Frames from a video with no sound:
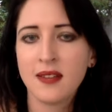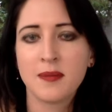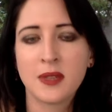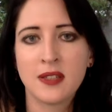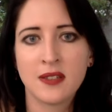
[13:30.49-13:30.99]

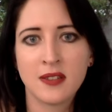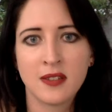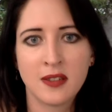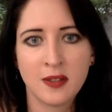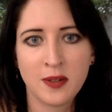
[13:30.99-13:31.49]
I'm
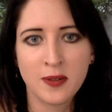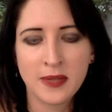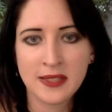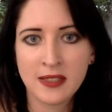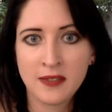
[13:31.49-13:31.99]
gonna call
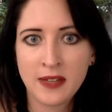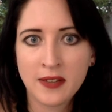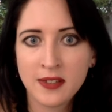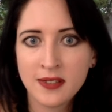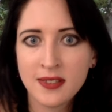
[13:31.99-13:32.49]
myself
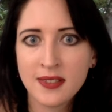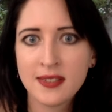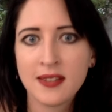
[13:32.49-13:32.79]
out on this?